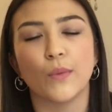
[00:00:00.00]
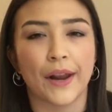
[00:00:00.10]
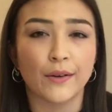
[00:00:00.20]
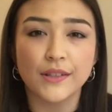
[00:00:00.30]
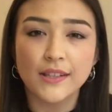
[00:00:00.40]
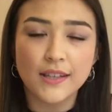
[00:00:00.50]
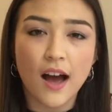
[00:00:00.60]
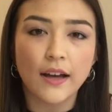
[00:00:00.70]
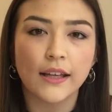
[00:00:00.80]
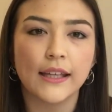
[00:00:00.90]
when I got
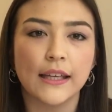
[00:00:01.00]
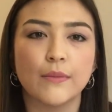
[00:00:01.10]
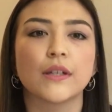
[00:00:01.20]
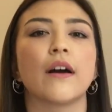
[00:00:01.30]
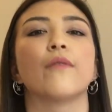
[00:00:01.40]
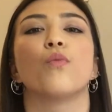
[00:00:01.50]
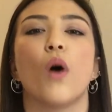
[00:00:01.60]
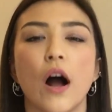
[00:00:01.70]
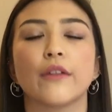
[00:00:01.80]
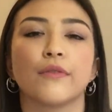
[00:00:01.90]
stuck he would kind of
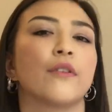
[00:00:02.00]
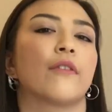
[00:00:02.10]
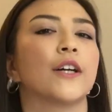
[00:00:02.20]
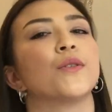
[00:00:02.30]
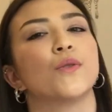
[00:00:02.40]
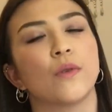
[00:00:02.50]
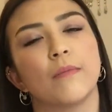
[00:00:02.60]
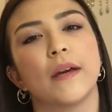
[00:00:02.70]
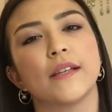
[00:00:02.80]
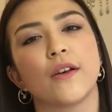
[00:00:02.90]
work through the questions with
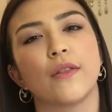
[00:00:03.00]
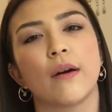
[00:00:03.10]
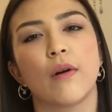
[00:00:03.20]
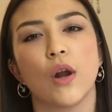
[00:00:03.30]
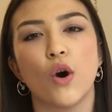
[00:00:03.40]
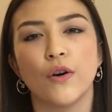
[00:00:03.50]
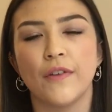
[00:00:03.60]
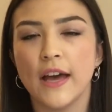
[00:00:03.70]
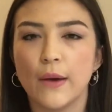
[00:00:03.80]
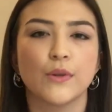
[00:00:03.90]
me. So there were a lot
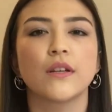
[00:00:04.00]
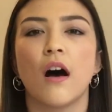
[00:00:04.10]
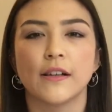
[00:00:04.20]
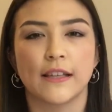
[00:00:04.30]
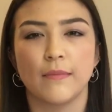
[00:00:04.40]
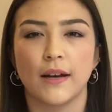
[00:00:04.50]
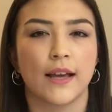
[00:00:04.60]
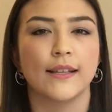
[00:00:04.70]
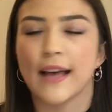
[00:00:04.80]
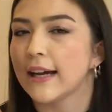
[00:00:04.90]
of, he wasn't asking me like
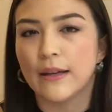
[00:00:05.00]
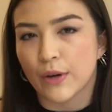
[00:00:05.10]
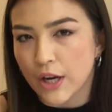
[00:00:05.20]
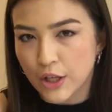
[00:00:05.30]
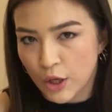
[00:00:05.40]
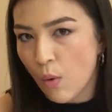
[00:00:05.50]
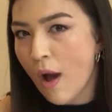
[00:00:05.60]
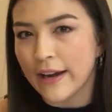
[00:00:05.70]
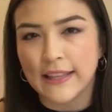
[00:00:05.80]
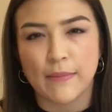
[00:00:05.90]
exactly what I knew or
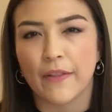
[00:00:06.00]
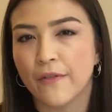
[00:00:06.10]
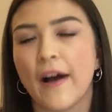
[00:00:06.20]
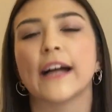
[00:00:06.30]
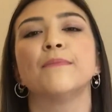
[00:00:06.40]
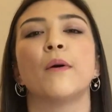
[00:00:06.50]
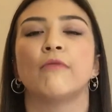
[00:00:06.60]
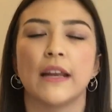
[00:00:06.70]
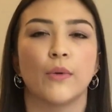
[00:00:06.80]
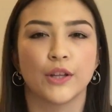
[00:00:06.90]
anything about the facts but
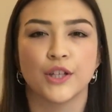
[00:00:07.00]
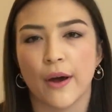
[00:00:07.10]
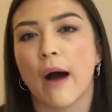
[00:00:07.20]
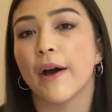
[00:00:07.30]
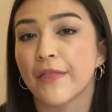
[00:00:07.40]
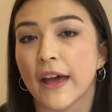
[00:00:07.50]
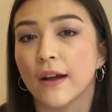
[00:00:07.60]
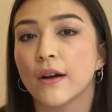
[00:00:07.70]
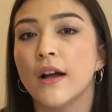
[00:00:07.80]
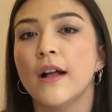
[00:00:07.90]
really wanted to know how I
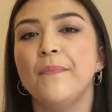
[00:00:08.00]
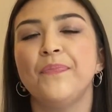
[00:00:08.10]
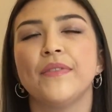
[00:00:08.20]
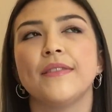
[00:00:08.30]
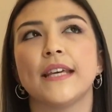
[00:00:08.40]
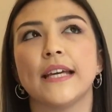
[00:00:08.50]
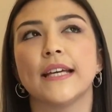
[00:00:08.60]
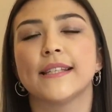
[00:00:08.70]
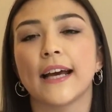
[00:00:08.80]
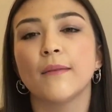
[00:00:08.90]
think.
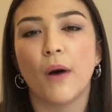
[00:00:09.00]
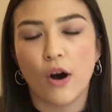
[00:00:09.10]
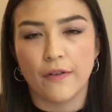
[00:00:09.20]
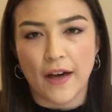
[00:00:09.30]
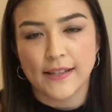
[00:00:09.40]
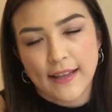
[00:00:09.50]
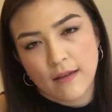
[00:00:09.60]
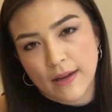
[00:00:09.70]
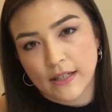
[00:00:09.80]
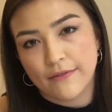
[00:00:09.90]
The second part of that
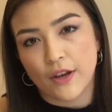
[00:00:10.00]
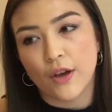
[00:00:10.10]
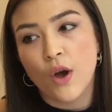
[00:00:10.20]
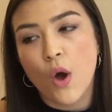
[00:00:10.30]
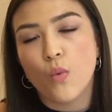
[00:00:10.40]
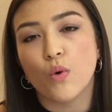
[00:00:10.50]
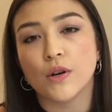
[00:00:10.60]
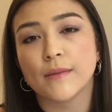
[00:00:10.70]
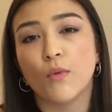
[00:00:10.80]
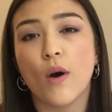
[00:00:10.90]
same interview
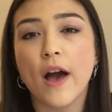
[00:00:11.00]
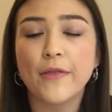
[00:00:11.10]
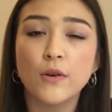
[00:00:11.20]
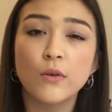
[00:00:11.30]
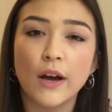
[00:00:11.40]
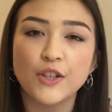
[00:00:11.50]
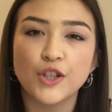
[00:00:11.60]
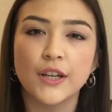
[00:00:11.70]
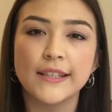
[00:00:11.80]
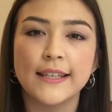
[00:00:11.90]
was more ethical
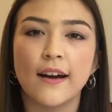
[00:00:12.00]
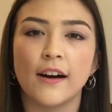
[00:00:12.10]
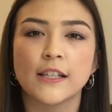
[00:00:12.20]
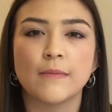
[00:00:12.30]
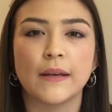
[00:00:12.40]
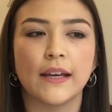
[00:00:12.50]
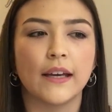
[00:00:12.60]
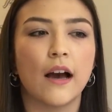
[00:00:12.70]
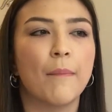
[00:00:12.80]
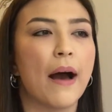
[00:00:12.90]
questions. He asked me
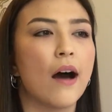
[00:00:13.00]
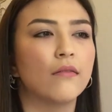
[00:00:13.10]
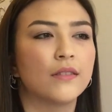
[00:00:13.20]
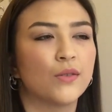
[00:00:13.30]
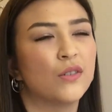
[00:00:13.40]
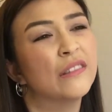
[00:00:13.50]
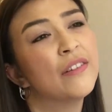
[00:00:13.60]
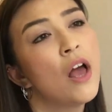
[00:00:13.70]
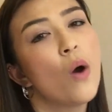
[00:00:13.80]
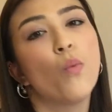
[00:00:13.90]
about sort of
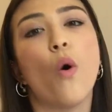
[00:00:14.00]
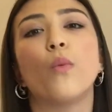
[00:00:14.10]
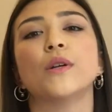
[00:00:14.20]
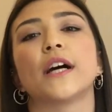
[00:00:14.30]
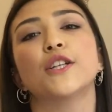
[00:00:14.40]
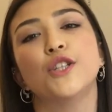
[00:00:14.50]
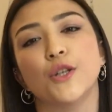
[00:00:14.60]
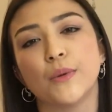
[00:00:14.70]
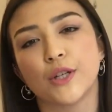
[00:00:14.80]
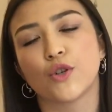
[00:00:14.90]
what would I
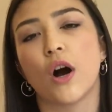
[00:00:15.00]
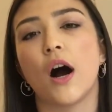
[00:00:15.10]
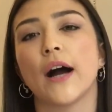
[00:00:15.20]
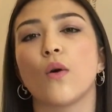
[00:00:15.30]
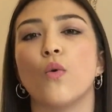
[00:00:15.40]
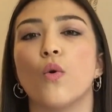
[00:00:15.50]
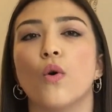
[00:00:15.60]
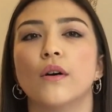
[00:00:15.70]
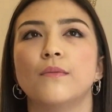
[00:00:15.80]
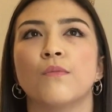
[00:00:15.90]
do with a drug
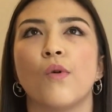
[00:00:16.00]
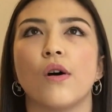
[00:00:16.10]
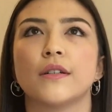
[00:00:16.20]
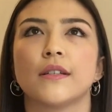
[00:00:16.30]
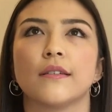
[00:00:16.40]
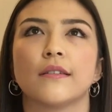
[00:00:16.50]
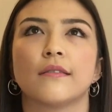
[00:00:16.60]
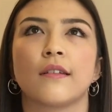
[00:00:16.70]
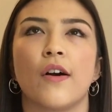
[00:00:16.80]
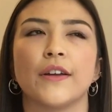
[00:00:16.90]
or what
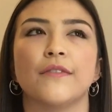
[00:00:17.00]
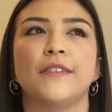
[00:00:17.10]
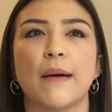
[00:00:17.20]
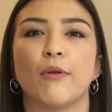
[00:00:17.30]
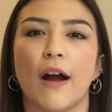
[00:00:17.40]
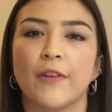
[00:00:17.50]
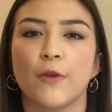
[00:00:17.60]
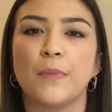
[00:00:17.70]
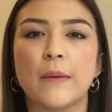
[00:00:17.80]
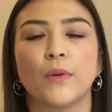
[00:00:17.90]
kind of demographic
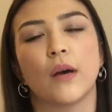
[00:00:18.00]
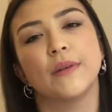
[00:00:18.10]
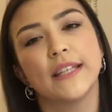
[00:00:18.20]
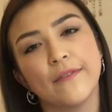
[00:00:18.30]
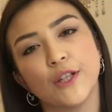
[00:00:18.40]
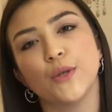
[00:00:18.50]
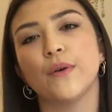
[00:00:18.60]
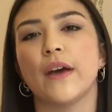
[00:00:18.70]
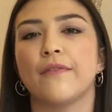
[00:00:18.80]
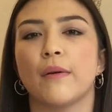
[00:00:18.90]
of people I would give it to
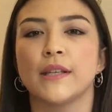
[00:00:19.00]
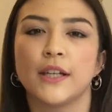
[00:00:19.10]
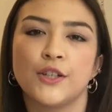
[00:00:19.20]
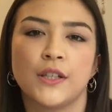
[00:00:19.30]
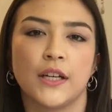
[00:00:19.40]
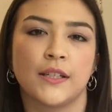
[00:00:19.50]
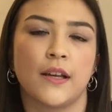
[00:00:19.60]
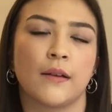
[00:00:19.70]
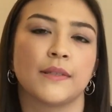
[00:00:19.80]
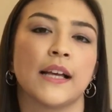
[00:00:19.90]
if there were such and such
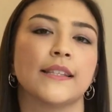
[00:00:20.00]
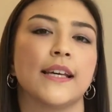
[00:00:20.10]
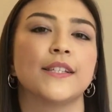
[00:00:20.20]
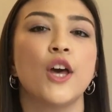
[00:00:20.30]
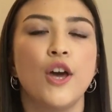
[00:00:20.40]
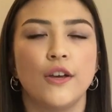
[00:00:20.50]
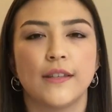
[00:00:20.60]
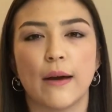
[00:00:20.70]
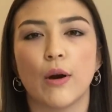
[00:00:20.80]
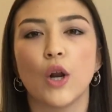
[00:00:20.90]
circumstances. So
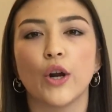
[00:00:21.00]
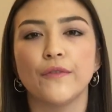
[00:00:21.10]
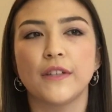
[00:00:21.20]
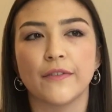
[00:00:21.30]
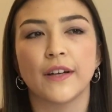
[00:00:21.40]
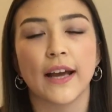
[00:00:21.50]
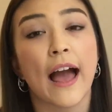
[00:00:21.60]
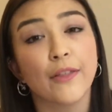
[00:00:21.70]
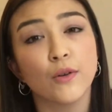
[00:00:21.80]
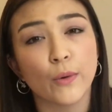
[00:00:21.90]
there were a lot of different like
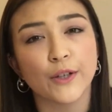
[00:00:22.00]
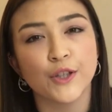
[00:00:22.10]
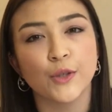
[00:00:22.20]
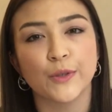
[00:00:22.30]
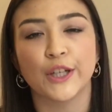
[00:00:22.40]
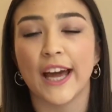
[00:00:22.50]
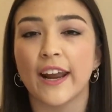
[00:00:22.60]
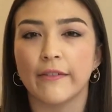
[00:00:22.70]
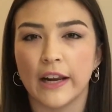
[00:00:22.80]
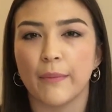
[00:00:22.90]
ethical questions, which again
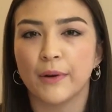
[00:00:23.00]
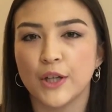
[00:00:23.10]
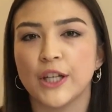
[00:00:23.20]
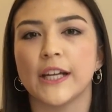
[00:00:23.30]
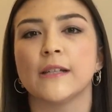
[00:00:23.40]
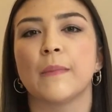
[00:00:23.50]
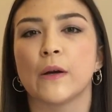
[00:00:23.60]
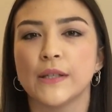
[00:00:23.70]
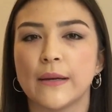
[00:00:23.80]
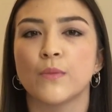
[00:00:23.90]
I really appreciated
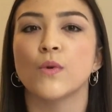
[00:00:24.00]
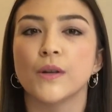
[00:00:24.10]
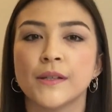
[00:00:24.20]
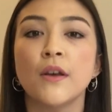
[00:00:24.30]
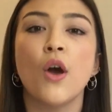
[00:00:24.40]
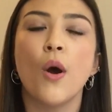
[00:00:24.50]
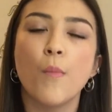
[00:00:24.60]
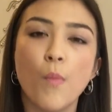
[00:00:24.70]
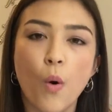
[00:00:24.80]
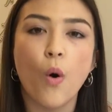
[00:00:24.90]
because it was
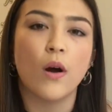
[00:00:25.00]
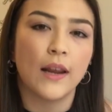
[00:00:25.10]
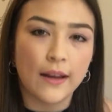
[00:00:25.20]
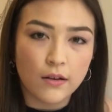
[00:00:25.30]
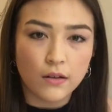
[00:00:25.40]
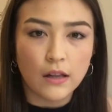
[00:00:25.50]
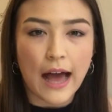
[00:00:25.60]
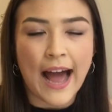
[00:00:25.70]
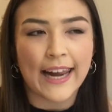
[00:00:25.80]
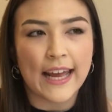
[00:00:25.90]
more clinical
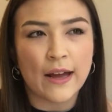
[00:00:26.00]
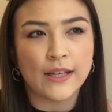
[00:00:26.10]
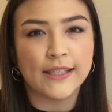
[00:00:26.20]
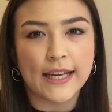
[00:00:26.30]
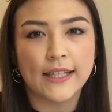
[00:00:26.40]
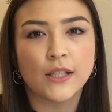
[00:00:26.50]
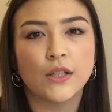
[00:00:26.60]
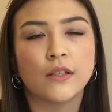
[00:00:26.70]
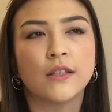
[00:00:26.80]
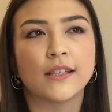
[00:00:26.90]
and it did
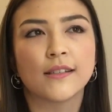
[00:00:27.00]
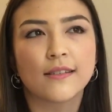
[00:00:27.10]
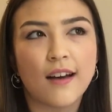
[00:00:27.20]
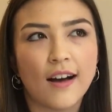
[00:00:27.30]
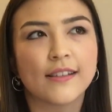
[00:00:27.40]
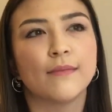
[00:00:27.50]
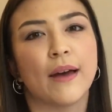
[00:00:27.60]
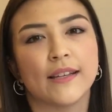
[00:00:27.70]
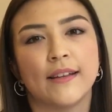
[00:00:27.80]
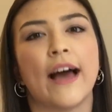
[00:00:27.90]
discuss
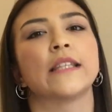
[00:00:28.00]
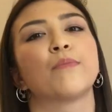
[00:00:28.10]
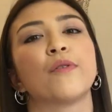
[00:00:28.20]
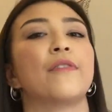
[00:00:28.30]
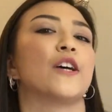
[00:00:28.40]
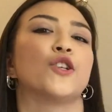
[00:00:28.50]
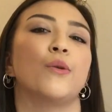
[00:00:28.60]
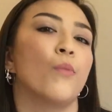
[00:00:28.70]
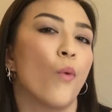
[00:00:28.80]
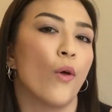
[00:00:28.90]
medicine as a
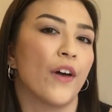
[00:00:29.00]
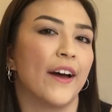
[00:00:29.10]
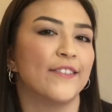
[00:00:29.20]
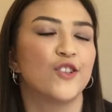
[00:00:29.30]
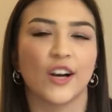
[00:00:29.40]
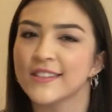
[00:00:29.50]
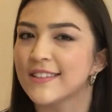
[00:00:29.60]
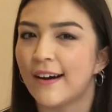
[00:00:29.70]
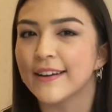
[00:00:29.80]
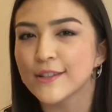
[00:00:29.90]
profession more than just the
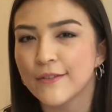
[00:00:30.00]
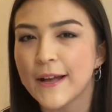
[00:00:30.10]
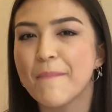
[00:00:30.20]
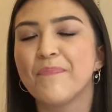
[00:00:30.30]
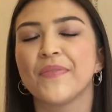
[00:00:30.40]
science of it.